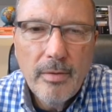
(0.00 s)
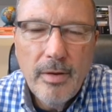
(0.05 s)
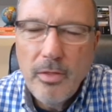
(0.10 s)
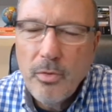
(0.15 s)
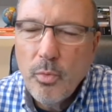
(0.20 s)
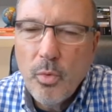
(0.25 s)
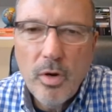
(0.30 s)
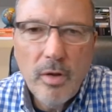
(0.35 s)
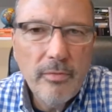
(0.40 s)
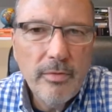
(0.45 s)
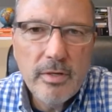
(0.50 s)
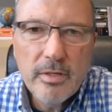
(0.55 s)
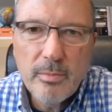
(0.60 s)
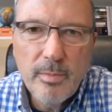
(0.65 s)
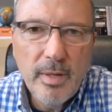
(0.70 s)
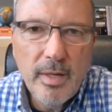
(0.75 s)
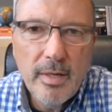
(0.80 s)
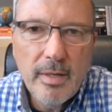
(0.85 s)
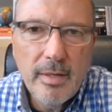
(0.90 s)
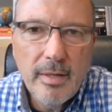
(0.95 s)
Neither one of these
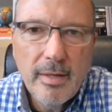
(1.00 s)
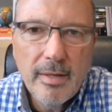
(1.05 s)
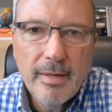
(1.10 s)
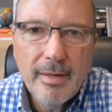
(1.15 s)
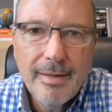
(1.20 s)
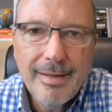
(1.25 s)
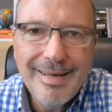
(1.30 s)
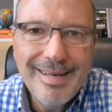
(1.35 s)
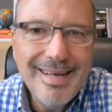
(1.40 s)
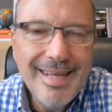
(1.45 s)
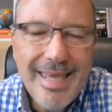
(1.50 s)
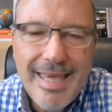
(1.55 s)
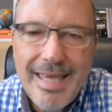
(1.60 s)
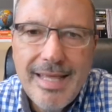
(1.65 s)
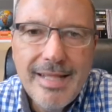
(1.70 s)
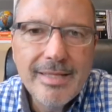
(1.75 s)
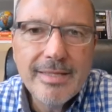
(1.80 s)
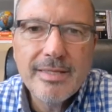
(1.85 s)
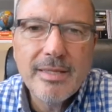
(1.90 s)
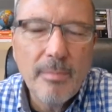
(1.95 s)
men
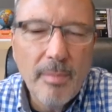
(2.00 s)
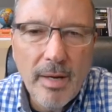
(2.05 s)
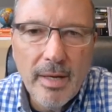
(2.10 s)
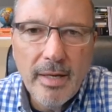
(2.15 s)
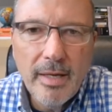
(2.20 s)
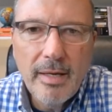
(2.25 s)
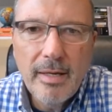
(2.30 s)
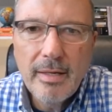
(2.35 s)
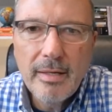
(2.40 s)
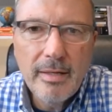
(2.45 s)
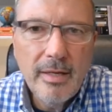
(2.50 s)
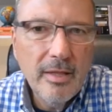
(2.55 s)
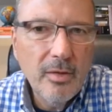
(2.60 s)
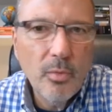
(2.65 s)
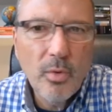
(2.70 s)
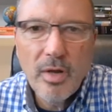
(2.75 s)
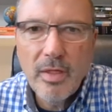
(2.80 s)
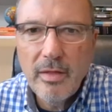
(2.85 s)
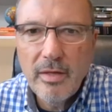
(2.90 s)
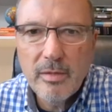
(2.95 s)
needs the money. Neither
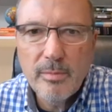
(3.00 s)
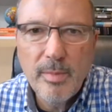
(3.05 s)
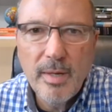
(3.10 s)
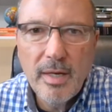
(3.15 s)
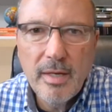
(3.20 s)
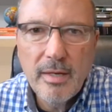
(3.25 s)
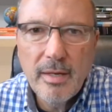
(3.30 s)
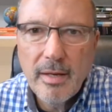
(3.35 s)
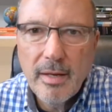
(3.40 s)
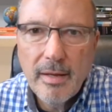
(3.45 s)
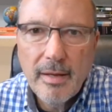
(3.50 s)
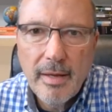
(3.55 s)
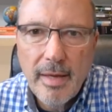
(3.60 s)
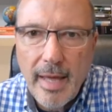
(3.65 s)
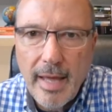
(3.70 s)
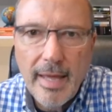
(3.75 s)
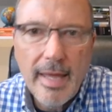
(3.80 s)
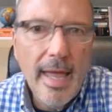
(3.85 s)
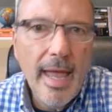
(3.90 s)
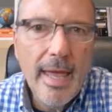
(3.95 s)
one of these men
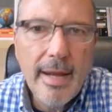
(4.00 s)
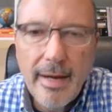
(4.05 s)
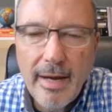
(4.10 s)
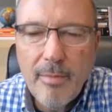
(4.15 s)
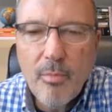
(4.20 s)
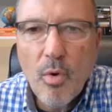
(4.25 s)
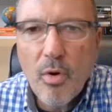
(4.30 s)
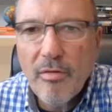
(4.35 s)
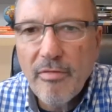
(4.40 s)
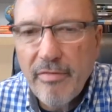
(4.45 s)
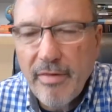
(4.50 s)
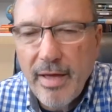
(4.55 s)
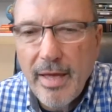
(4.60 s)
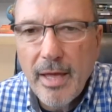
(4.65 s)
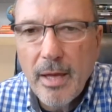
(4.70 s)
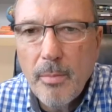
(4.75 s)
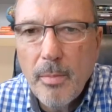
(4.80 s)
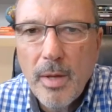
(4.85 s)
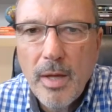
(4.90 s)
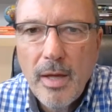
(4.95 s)
can gain any more
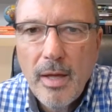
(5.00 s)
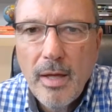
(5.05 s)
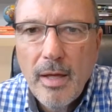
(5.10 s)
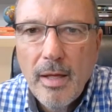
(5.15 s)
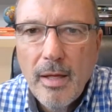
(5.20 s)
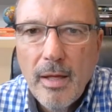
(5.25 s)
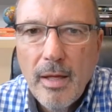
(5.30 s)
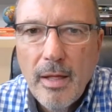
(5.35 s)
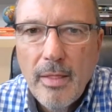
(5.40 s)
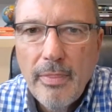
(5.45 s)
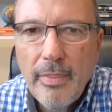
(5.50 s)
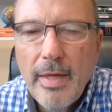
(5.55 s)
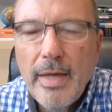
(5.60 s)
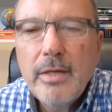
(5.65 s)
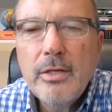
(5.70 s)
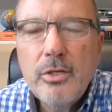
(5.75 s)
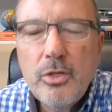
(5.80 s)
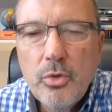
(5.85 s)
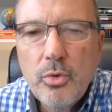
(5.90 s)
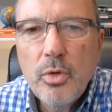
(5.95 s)
fame.
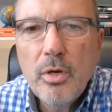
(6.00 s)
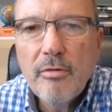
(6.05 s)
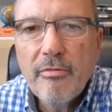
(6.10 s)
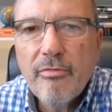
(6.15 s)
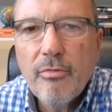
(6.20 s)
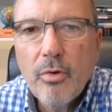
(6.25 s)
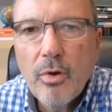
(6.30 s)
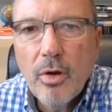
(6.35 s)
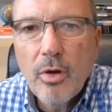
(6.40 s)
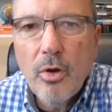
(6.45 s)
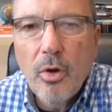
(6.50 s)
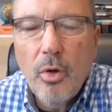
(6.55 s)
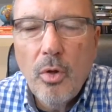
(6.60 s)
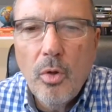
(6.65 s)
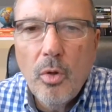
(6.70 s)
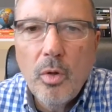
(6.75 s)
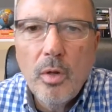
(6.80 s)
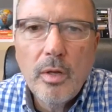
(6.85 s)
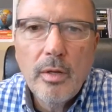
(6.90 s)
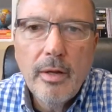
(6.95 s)
They do it for a
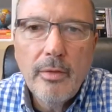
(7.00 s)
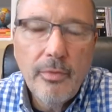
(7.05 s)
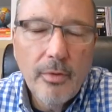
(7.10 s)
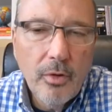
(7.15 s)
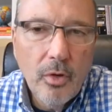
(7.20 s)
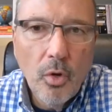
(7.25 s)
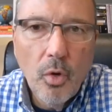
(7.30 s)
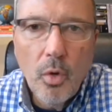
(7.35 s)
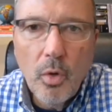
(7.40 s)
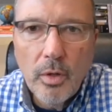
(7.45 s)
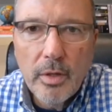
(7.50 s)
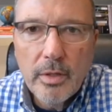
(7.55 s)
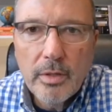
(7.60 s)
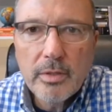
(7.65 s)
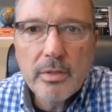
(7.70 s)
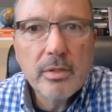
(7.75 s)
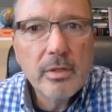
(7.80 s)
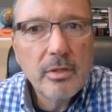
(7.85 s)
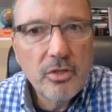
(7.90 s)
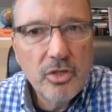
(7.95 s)
goal, and the goal
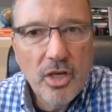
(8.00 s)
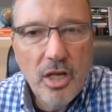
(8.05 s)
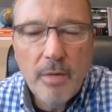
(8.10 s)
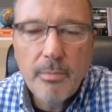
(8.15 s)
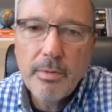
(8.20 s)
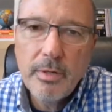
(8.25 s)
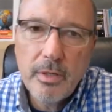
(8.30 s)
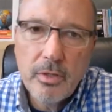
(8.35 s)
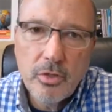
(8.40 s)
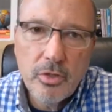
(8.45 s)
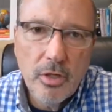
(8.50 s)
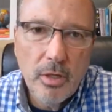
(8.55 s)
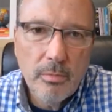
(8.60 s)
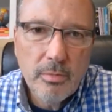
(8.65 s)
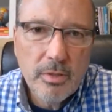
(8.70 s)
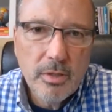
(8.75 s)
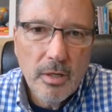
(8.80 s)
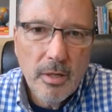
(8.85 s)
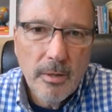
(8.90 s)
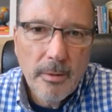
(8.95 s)
is
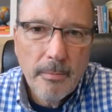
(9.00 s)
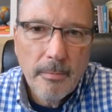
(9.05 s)
championships.